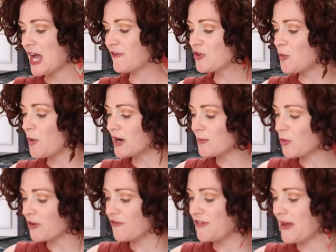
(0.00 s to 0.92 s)
If you want a
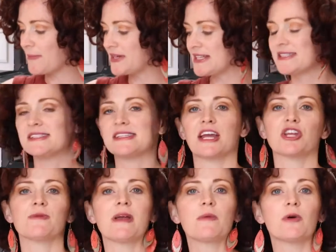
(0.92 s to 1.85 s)
more feminine
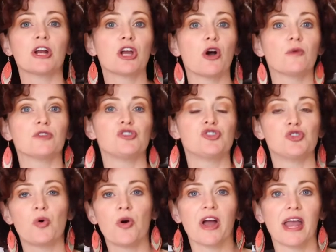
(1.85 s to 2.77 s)
scent, you may want to go with
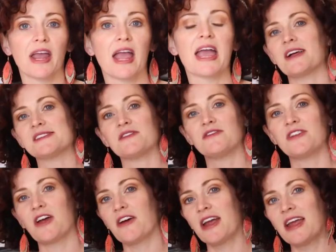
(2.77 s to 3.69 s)
joy. That's a
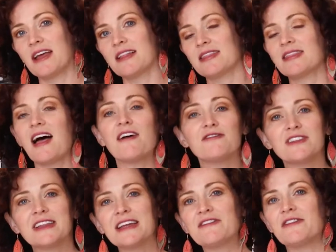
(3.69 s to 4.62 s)
very
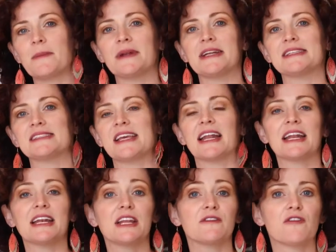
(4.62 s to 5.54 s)
lovely feminine scent.
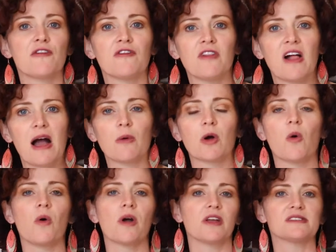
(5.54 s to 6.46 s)
Any of the
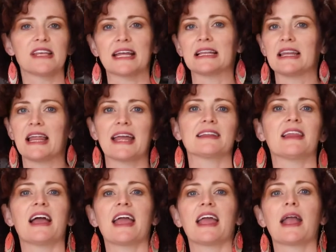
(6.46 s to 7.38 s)
flower oils like ylang
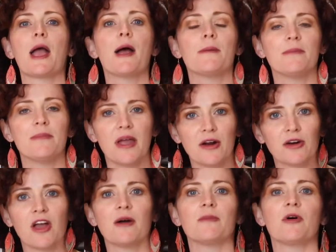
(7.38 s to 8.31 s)
ylang,
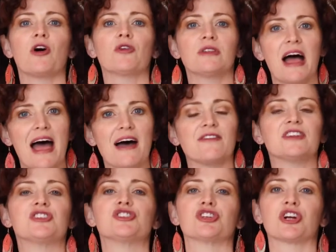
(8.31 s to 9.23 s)
bergamot,
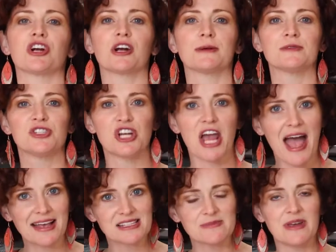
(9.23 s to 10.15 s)
lavender,
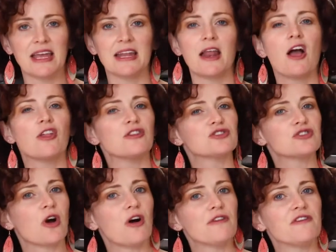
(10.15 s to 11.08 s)
jasmine, those
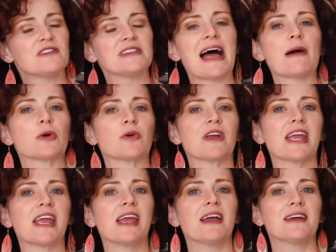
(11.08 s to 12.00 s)
are all
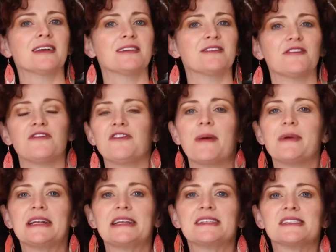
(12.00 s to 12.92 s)
flowery,
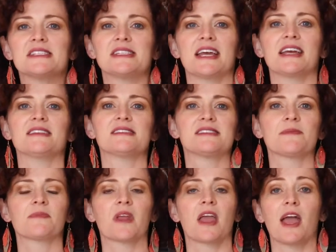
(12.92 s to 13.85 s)
feminine
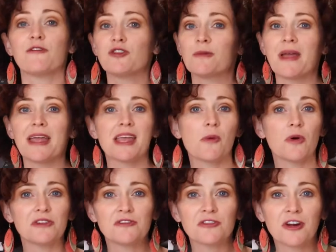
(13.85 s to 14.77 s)
scents. If you're making
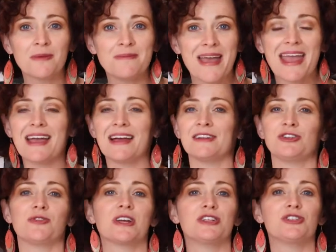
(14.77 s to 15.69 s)
one for a man,
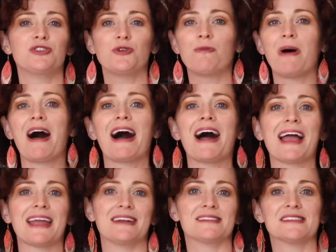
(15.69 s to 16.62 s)
you can do
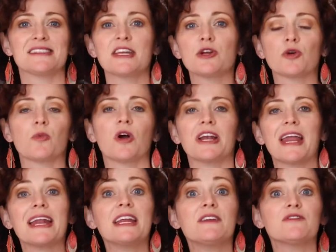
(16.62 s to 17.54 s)
pine, cedarwood,
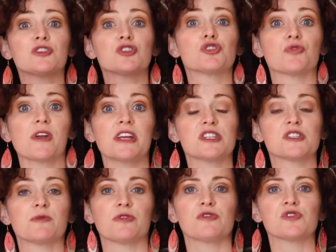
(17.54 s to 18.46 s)
any of the tree and
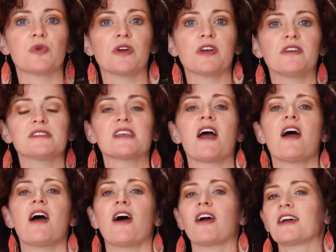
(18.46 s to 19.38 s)
spruce oils
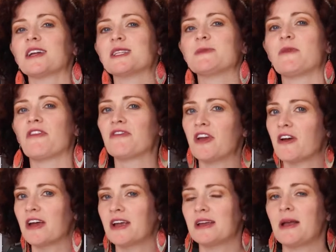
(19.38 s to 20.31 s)
are going to smell
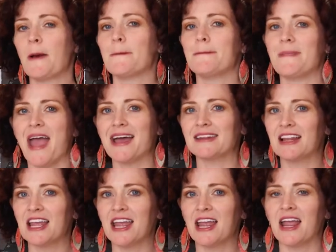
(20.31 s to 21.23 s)
very
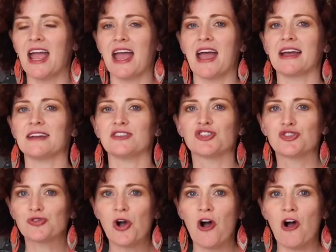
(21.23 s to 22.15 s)
manly and
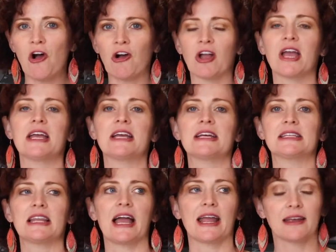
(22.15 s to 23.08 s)
strong,
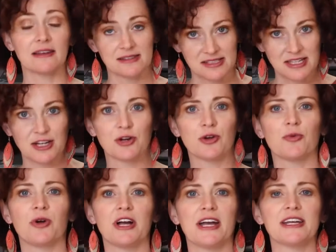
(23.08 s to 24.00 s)
like
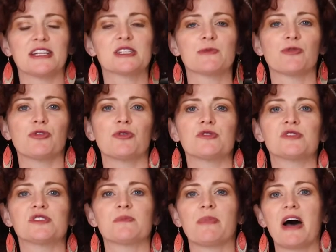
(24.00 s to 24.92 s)
cedarwood,
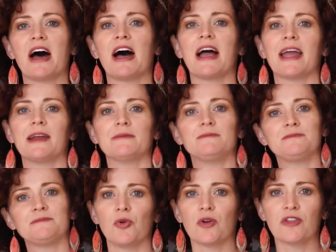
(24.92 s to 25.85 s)
spruce,
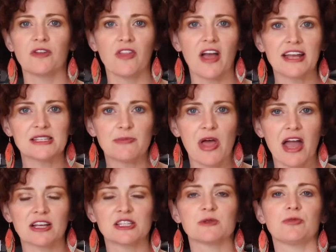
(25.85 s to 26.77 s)
pine, northern lights
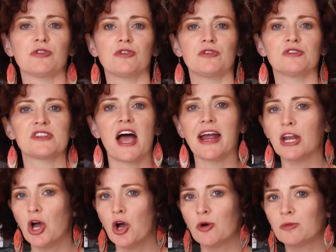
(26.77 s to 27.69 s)
black spruce,
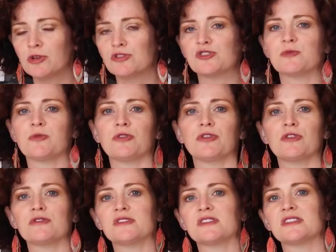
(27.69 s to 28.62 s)
Idaho blue
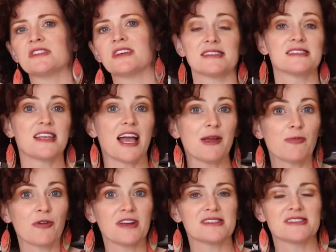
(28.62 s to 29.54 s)
spruce,
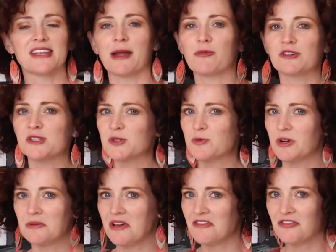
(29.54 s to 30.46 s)
cypress. Cypress is
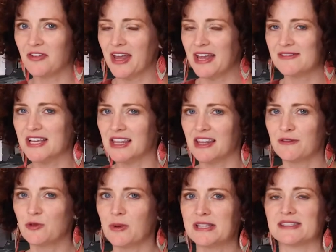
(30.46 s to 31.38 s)
one of my faves. I
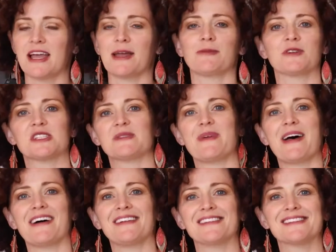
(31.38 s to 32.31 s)
love the way cypress
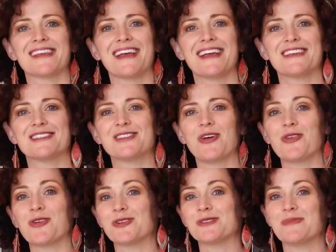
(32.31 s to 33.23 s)
smells. So
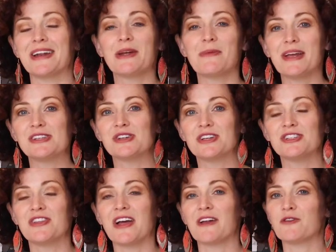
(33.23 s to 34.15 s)
there's many ways you can
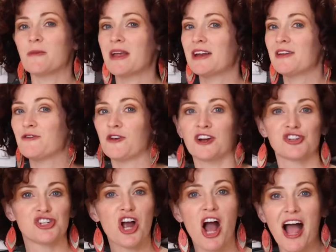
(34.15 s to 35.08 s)
do that. If you're making it for a
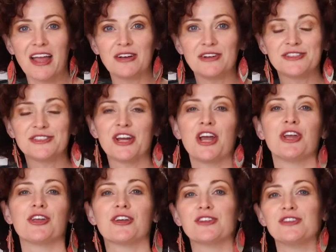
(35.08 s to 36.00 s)
child,
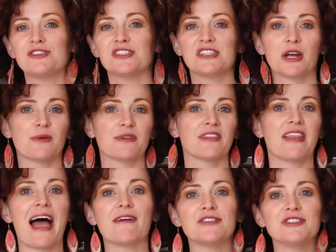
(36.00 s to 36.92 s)
you can stick with
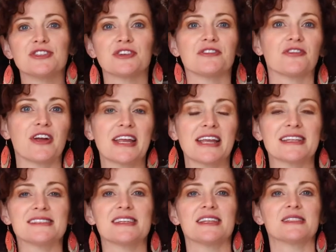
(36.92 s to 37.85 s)
lavender and
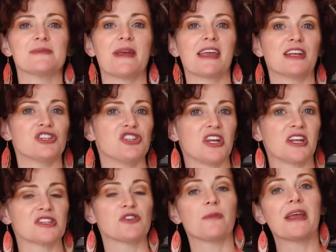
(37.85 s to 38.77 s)
frankincense, make it
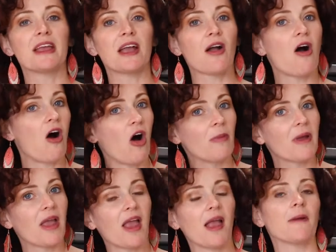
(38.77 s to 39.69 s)
gentle, make it
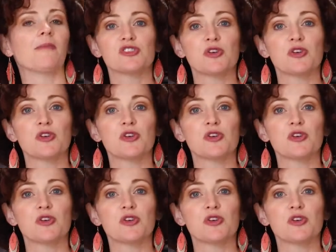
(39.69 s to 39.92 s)
calming.